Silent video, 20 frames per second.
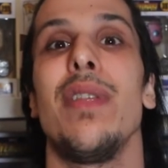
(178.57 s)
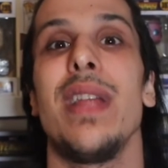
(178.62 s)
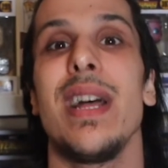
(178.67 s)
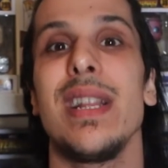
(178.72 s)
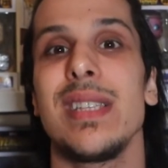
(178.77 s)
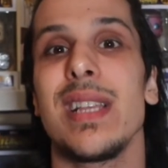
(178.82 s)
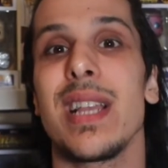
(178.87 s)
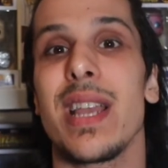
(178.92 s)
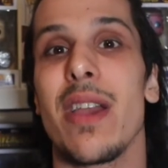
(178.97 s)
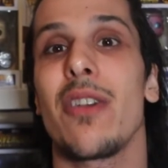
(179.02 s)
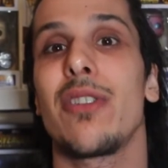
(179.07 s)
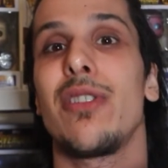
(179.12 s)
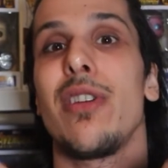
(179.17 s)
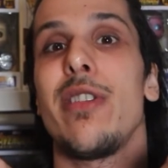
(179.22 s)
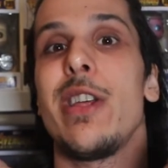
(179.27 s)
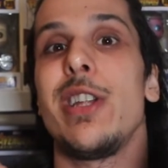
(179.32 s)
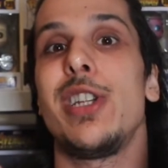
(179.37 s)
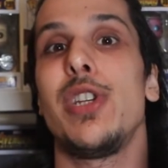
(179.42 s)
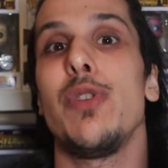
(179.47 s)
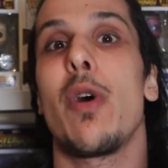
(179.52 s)
That's the character
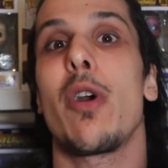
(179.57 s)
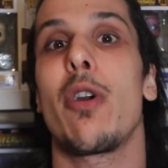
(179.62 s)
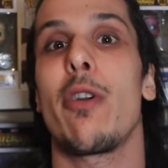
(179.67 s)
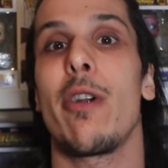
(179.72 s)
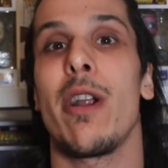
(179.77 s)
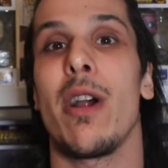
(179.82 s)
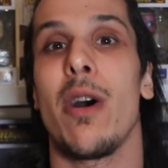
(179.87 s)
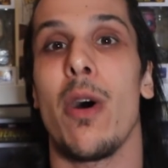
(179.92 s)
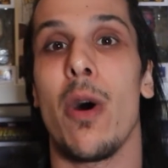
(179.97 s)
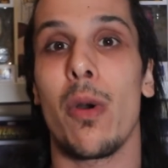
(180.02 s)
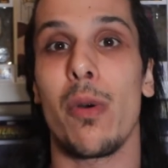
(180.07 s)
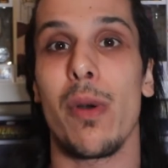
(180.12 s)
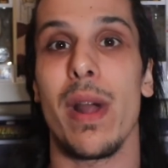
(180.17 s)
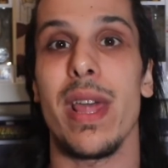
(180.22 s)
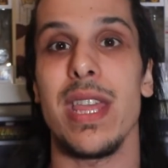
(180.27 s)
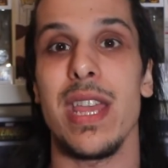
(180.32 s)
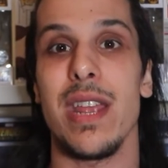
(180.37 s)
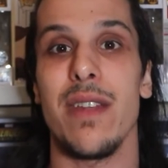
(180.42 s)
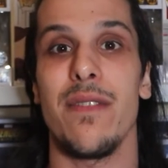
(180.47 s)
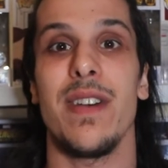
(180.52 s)
that you are
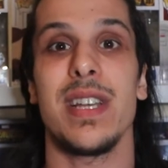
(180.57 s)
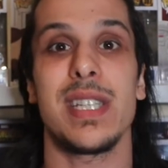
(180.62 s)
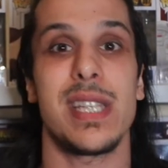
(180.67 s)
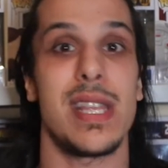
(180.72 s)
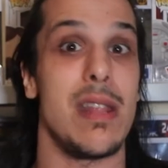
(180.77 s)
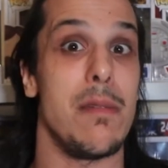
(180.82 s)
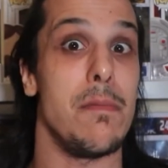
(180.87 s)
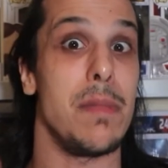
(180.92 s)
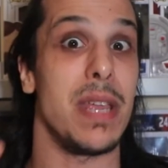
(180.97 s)
already invested in,